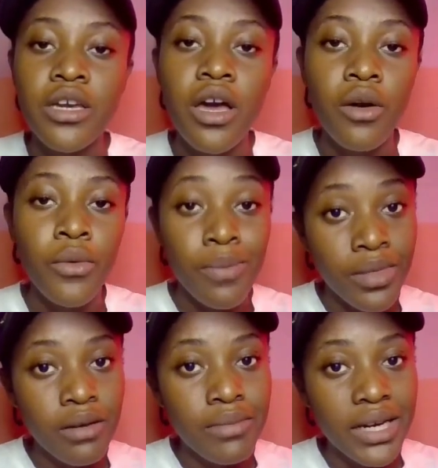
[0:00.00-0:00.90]

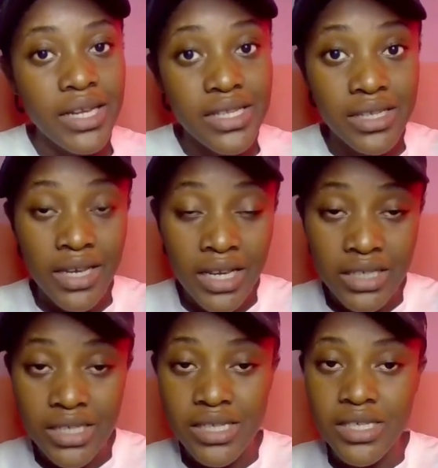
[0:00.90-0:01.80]
Web3 marketing
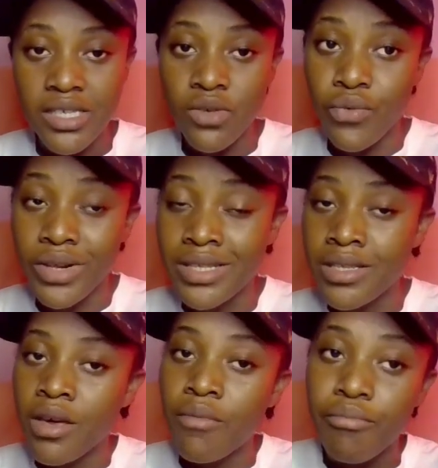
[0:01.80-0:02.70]
agency
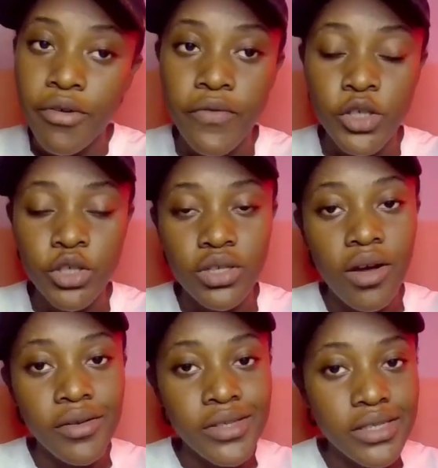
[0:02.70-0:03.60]
with
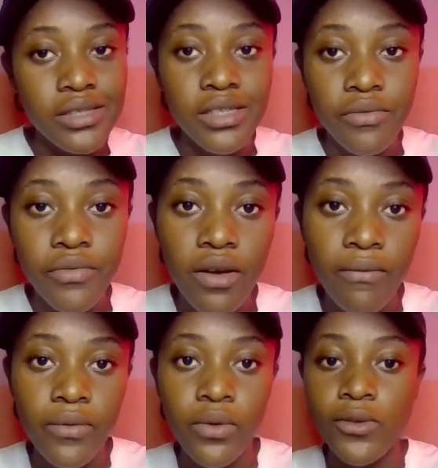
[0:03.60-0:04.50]
professionals in
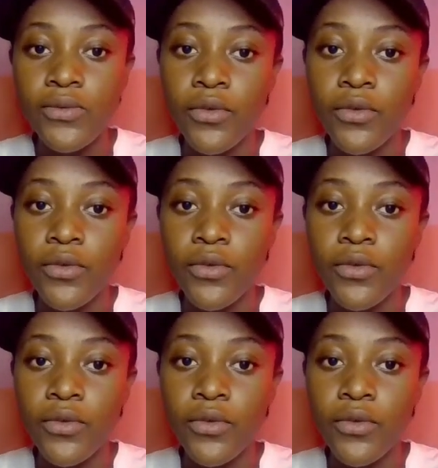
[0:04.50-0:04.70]
different fields,